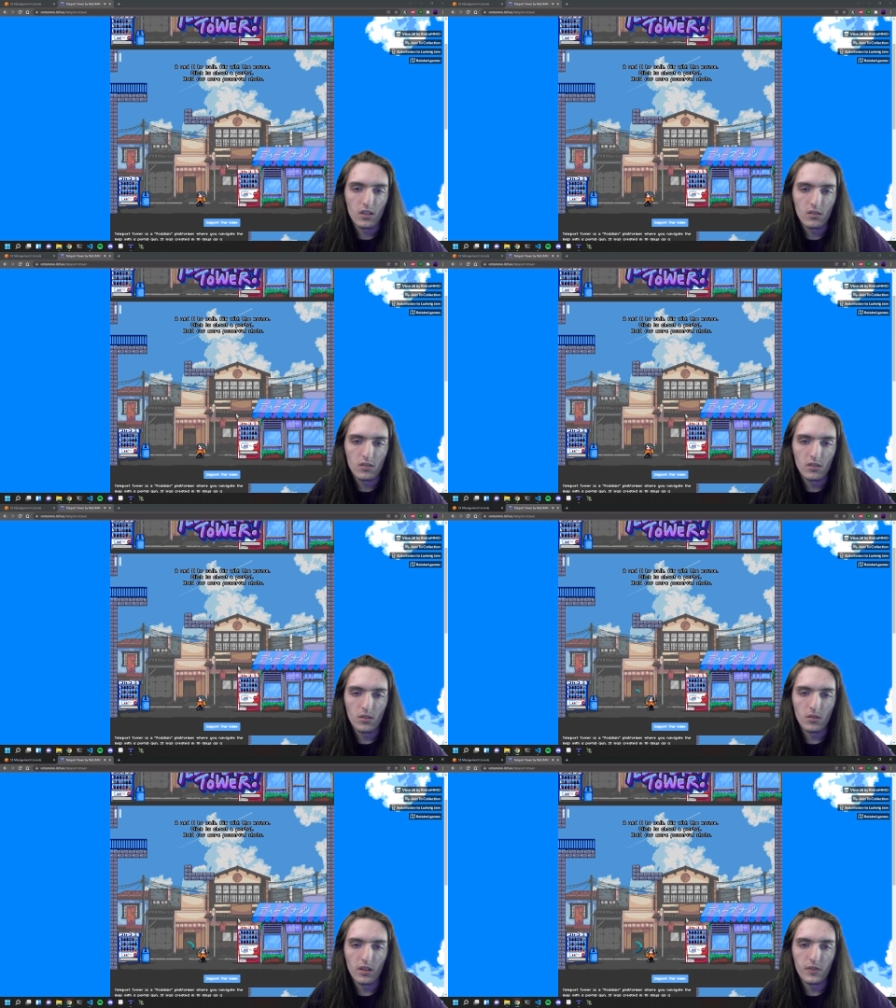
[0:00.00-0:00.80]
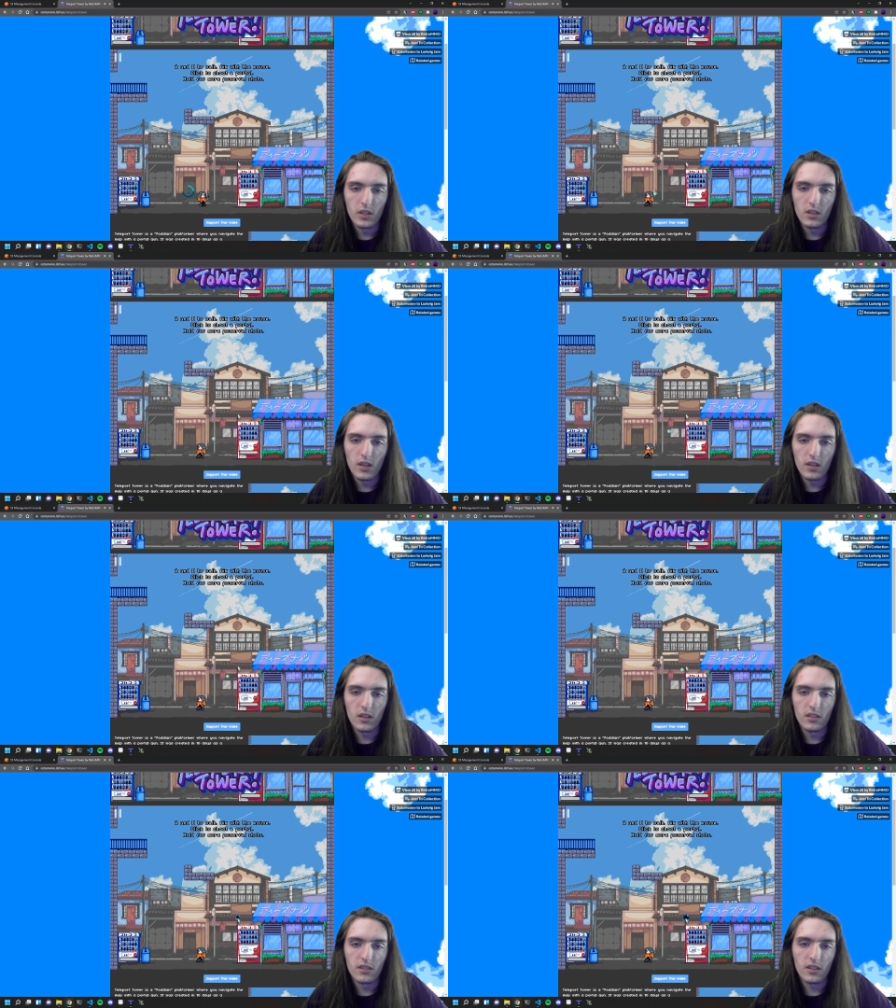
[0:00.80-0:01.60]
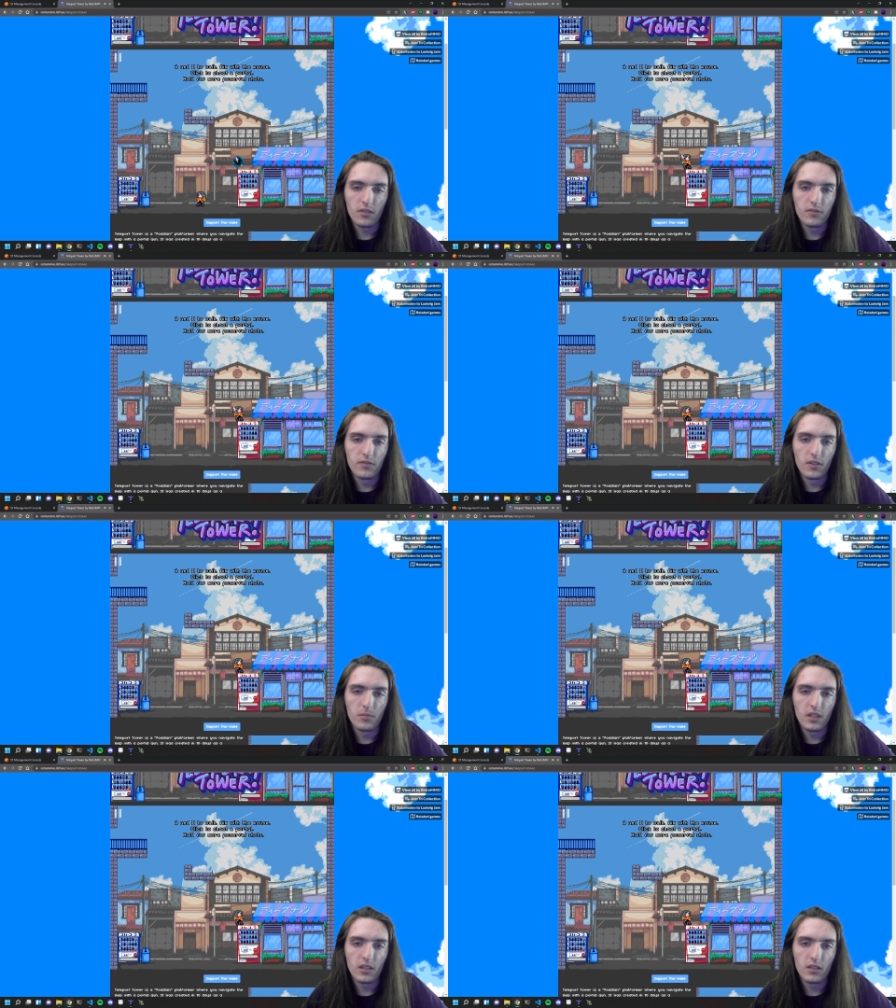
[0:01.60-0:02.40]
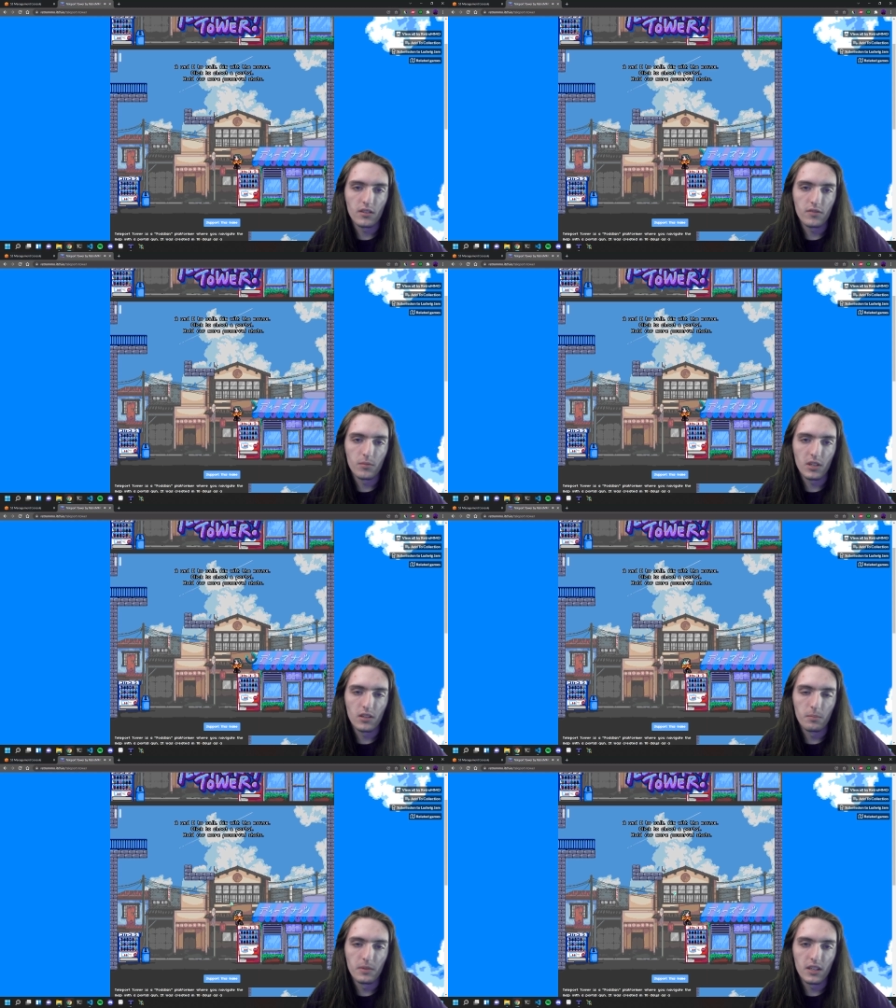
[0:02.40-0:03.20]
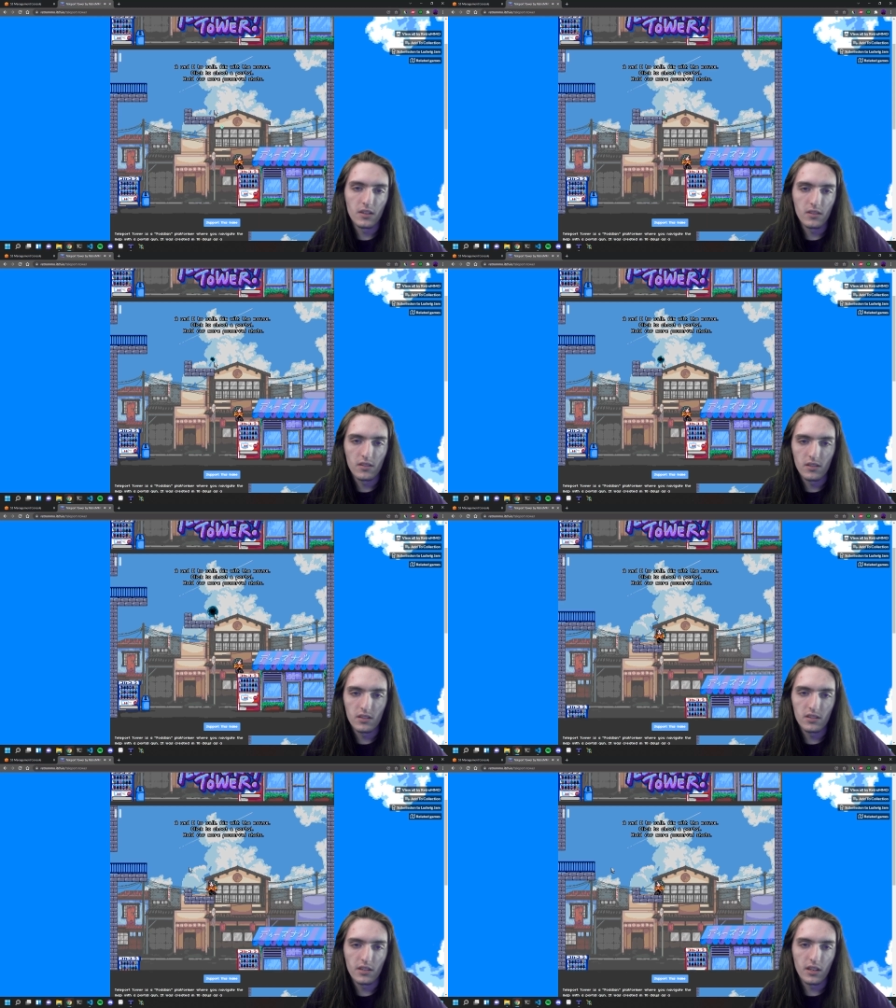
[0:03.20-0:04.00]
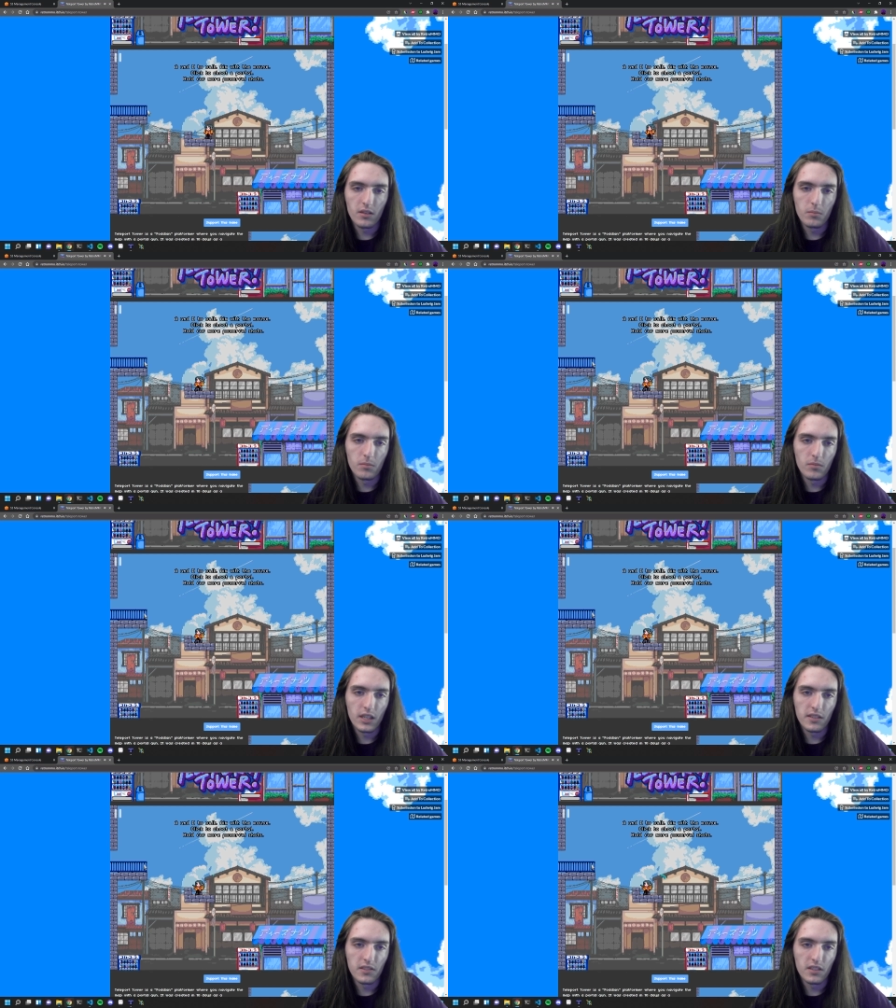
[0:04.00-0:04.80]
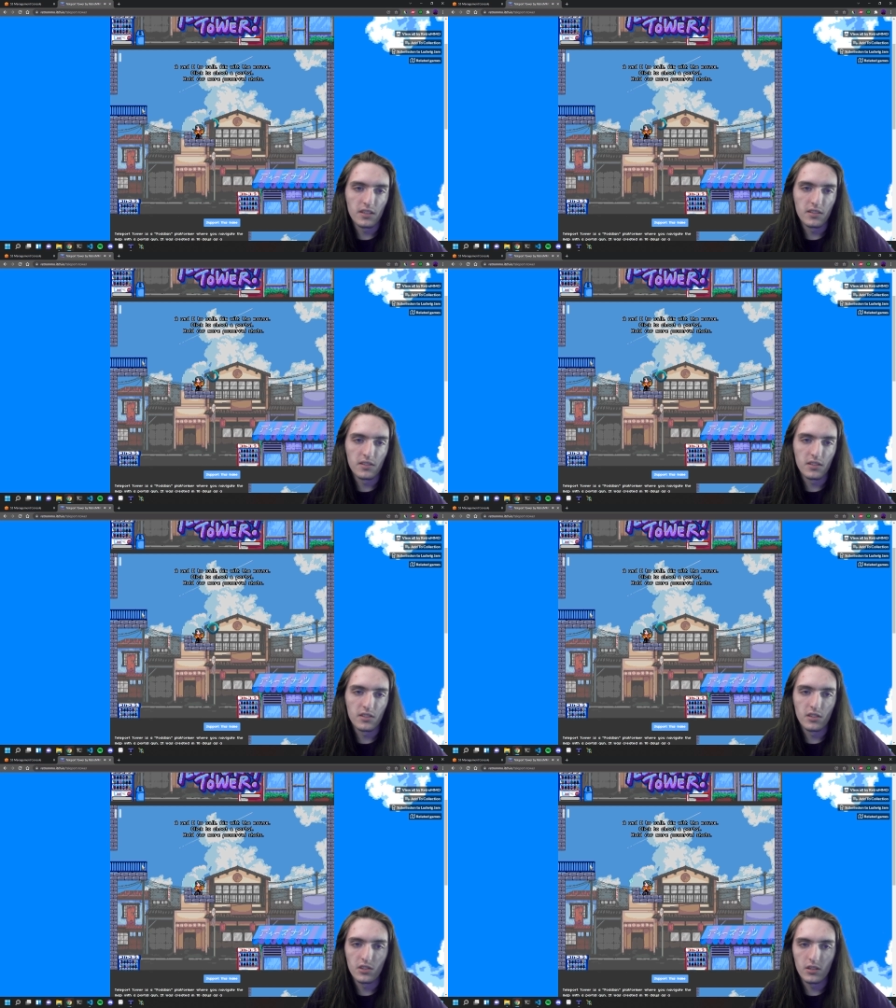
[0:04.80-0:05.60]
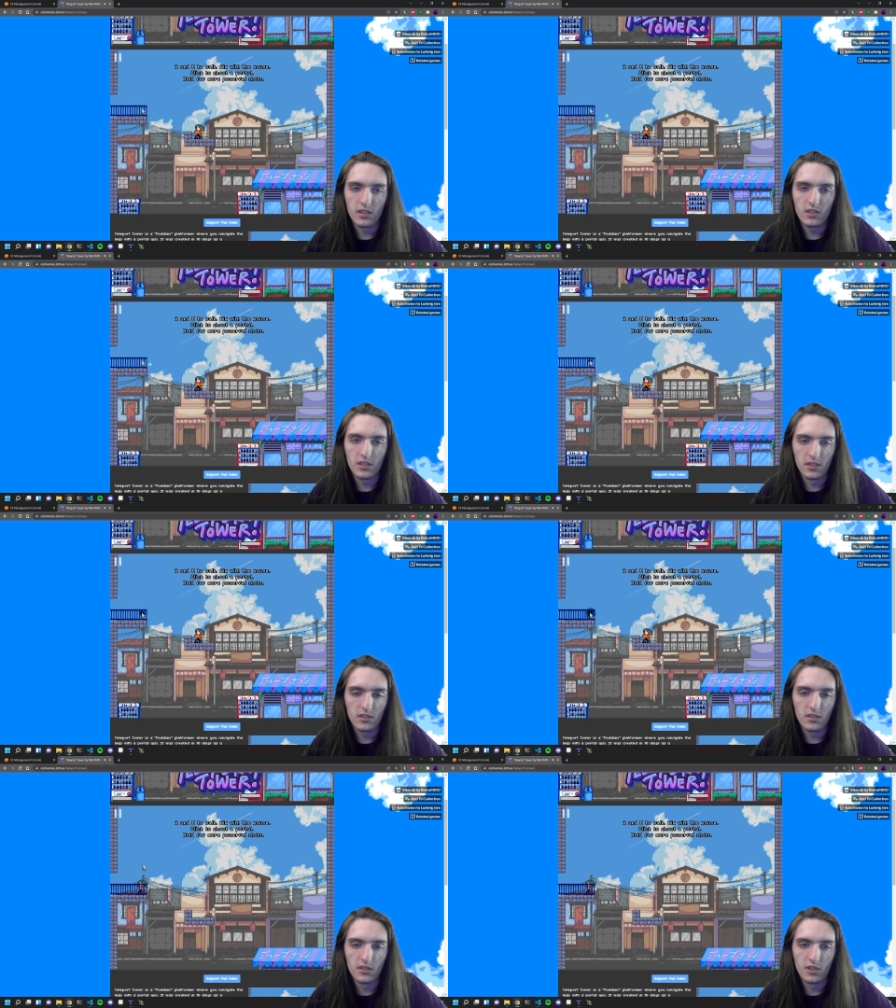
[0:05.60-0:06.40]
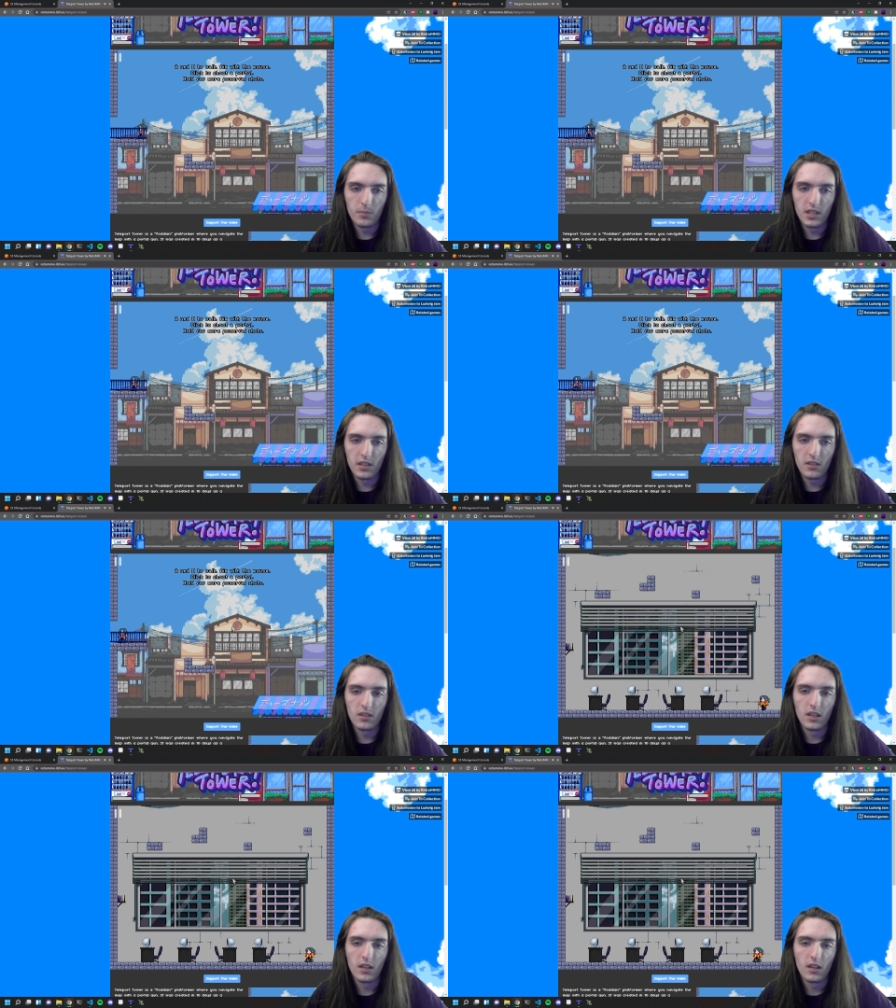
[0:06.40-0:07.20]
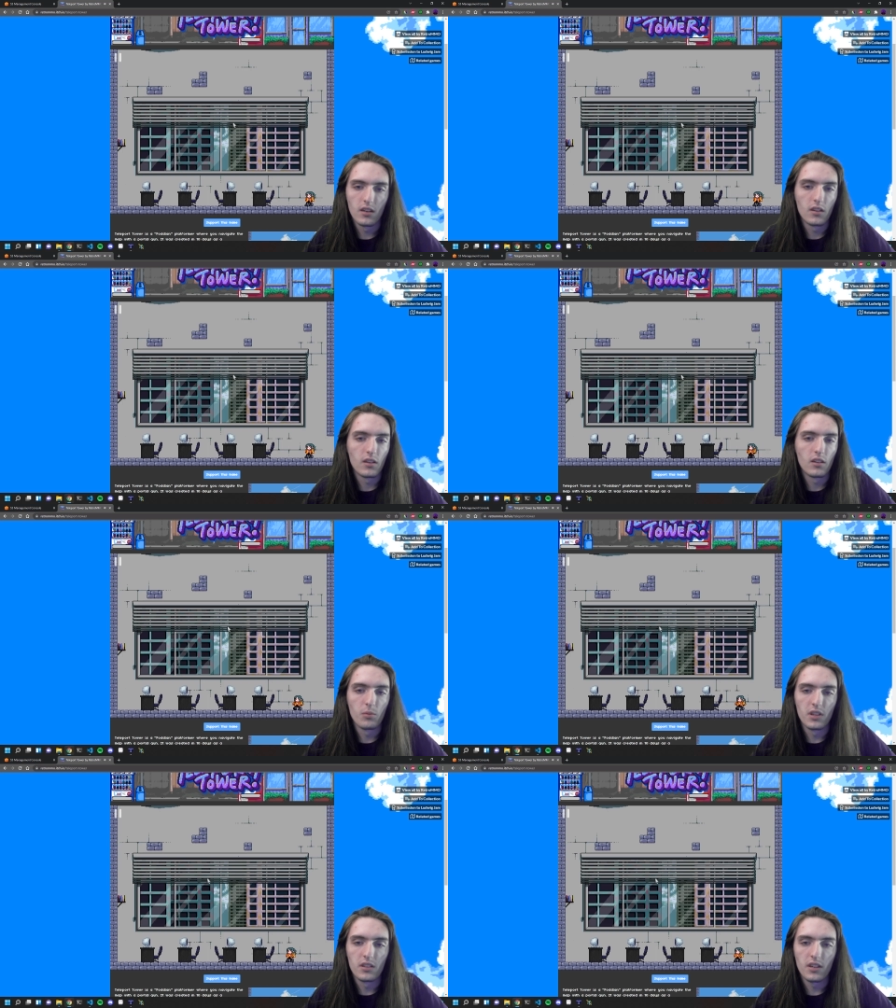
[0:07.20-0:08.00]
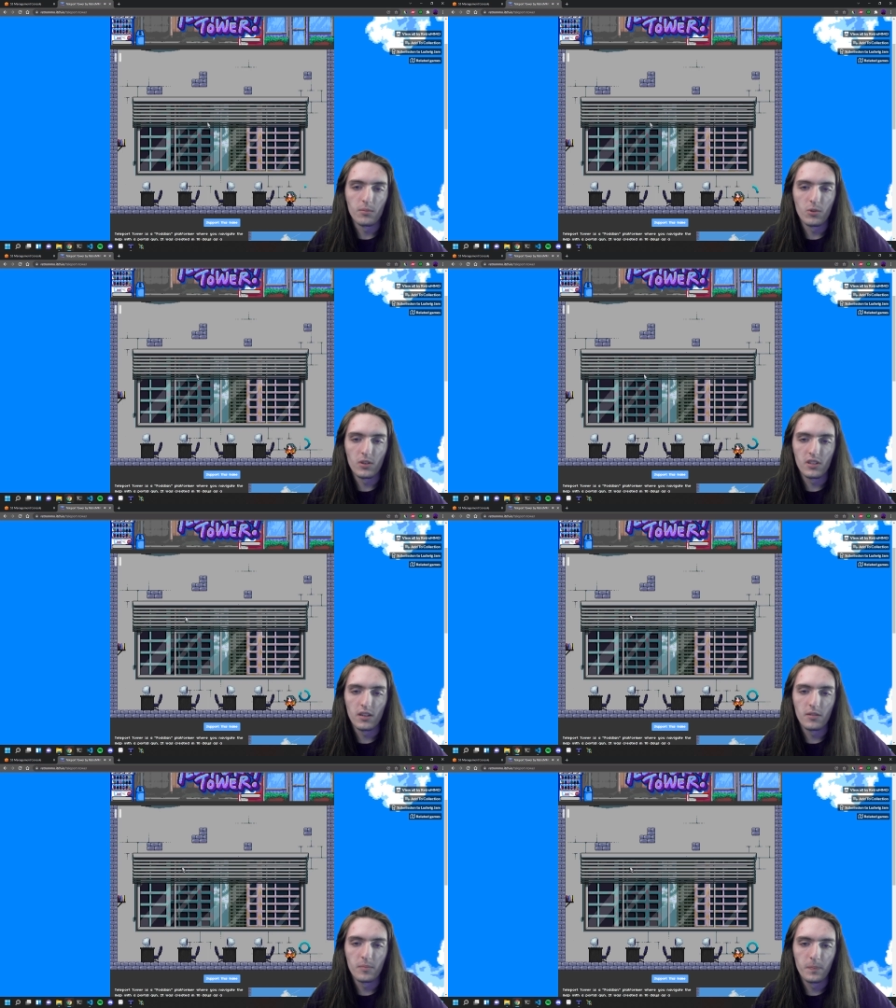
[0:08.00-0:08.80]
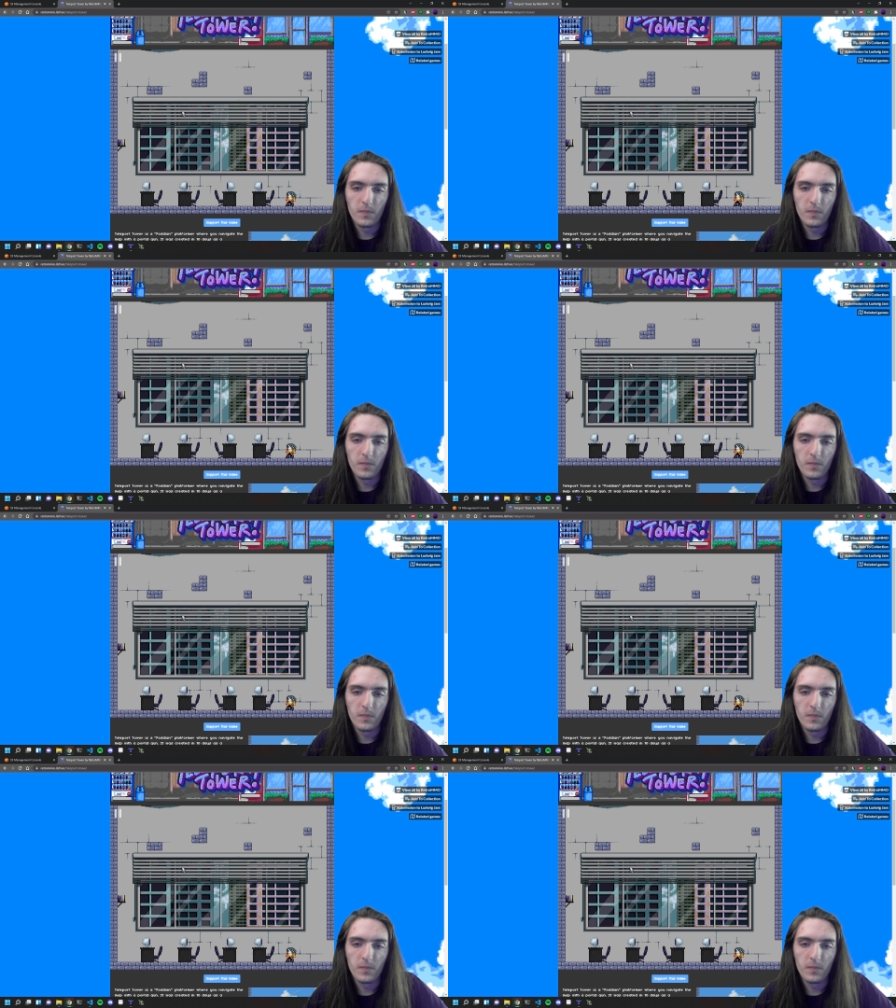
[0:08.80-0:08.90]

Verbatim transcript: So, if you could not already tell from the clip there, this game, yes, it is essentially just Jump King with a teleport gun,